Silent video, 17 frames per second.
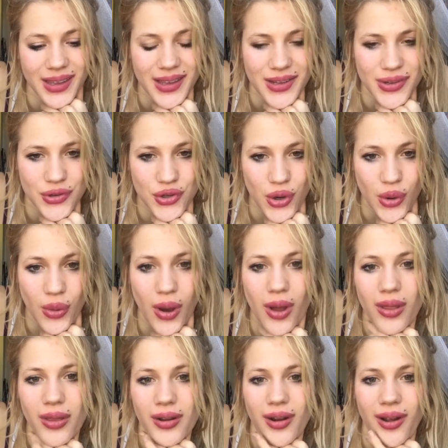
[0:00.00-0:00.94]
So
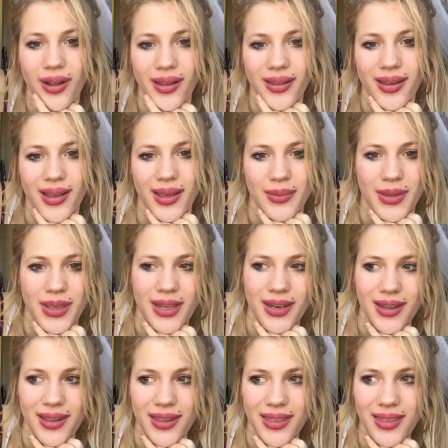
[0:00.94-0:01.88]
all in all, I
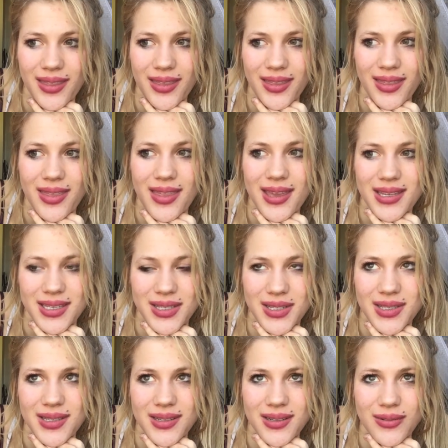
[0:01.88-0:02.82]
mean,
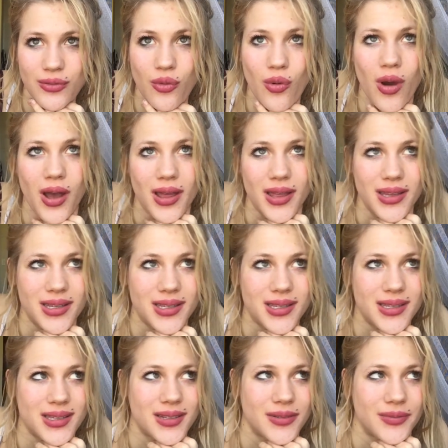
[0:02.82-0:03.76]
this
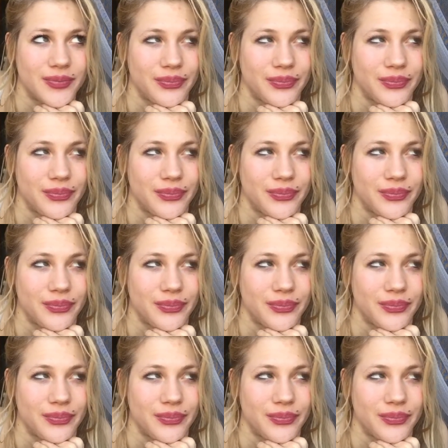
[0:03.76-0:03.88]
was